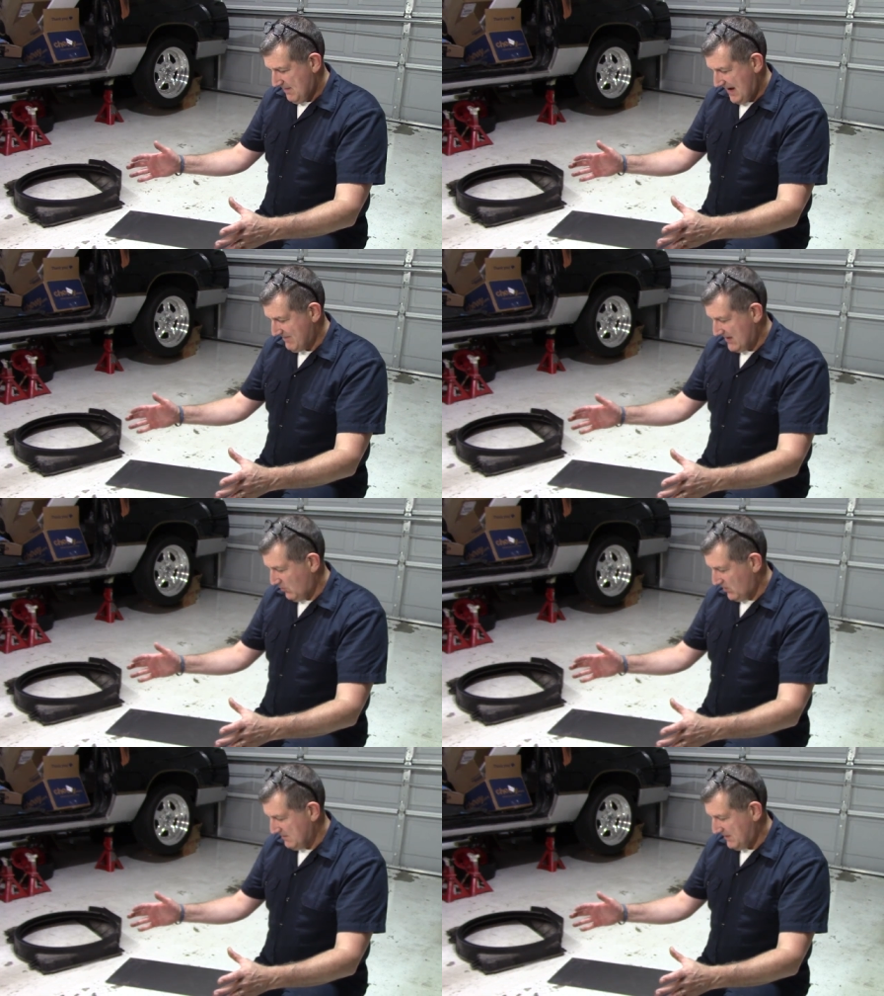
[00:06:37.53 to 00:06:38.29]
have
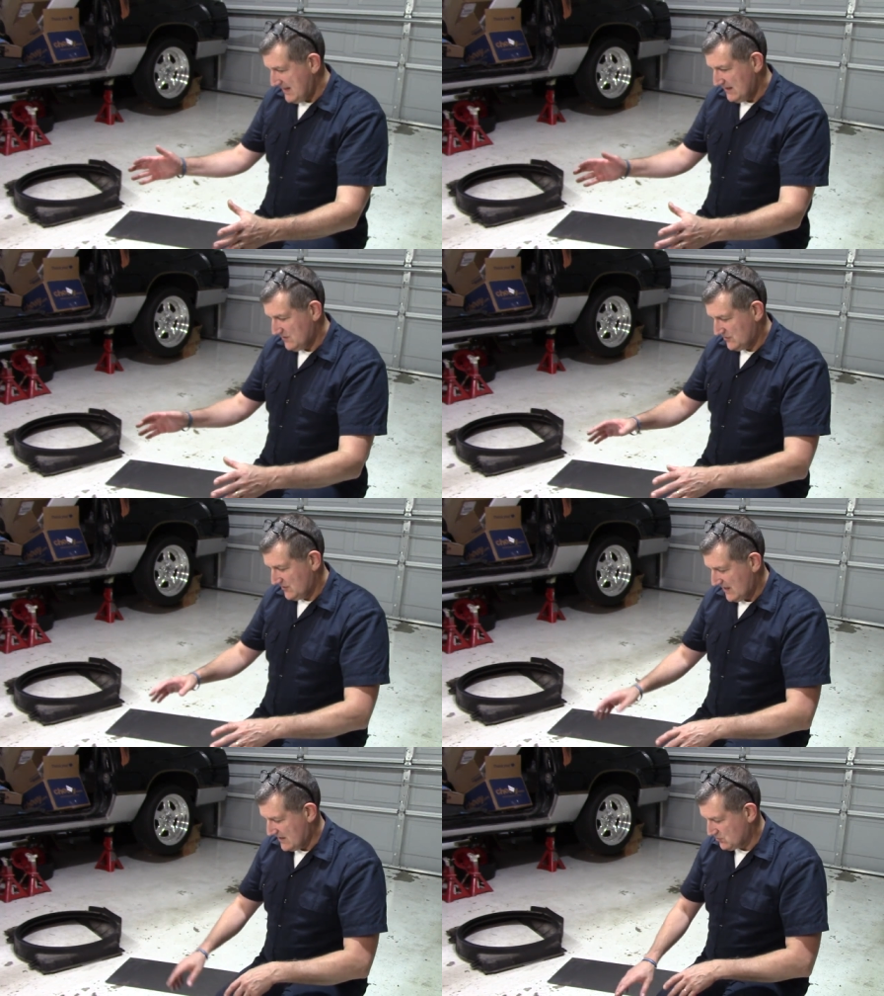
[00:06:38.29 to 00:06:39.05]
that one
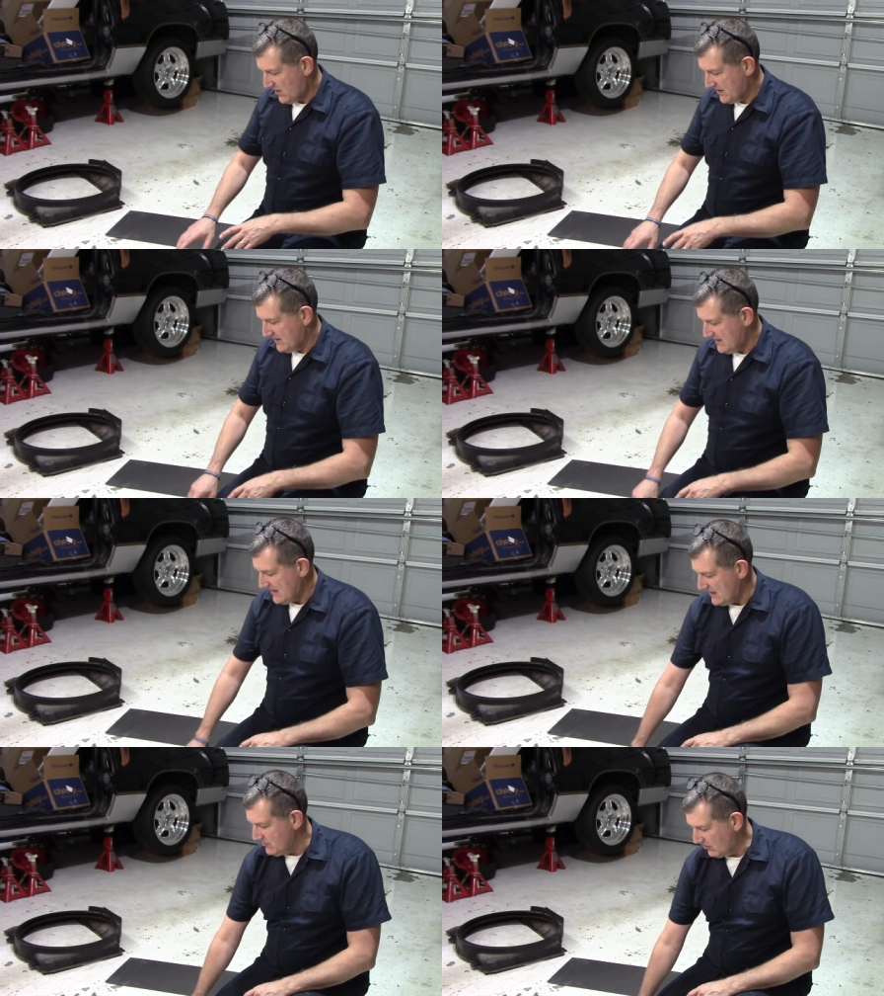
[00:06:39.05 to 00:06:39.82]
piece. I'll try
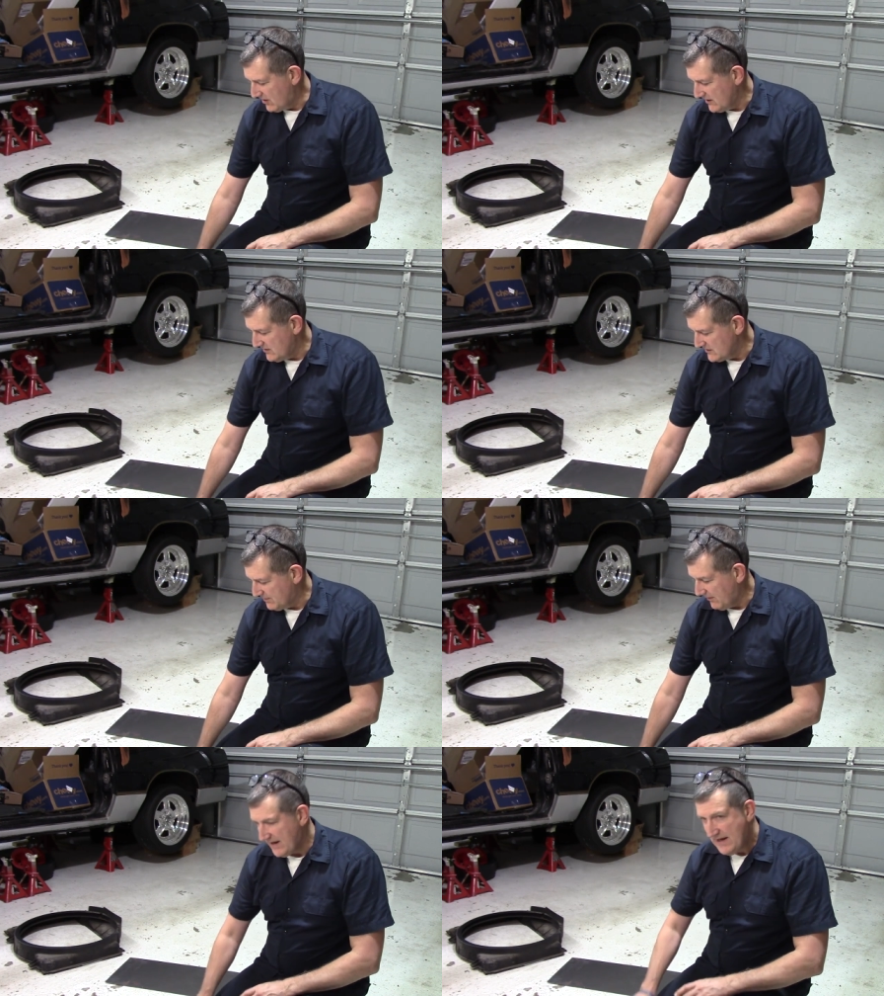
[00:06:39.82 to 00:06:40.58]
to either cut
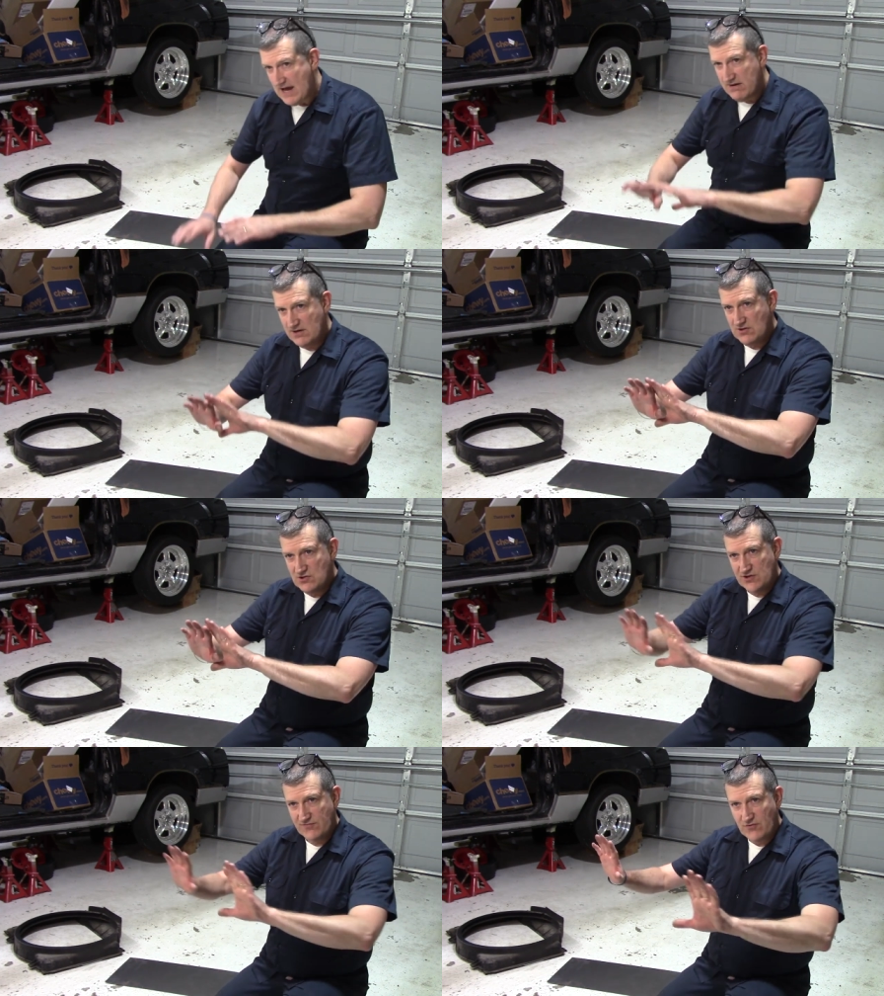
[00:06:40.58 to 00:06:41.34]
this plate out and
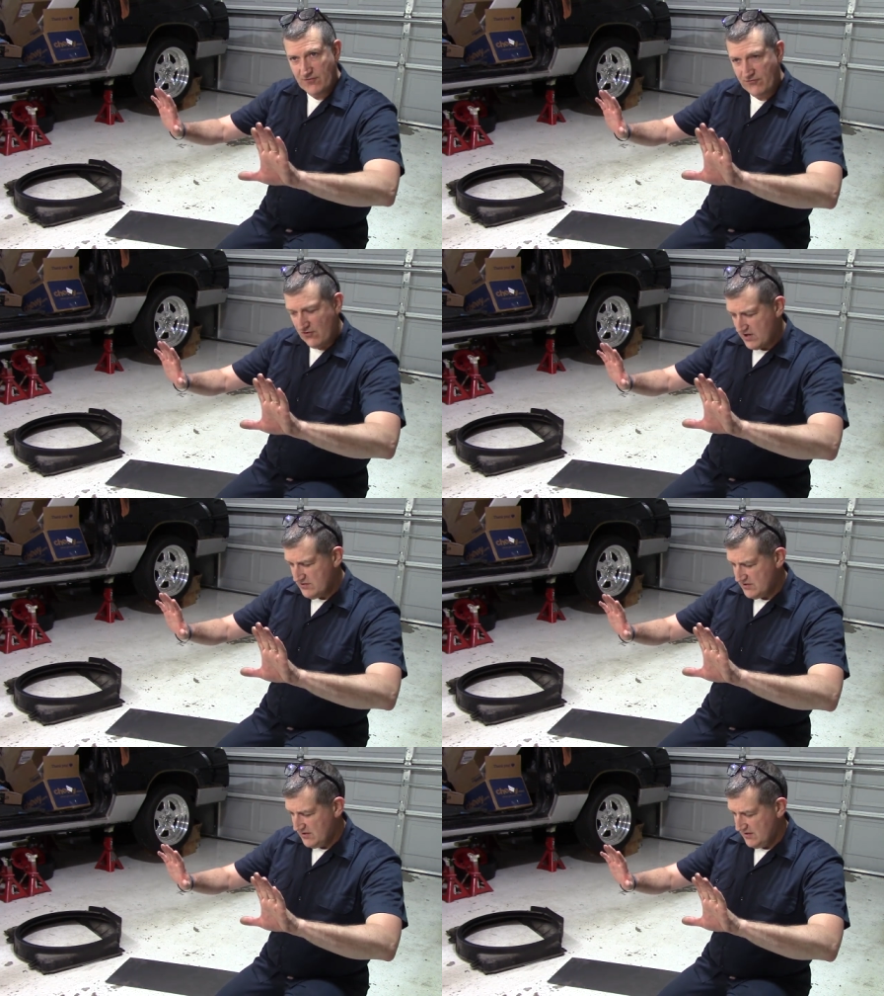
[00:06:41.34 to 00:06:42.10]
use it for the front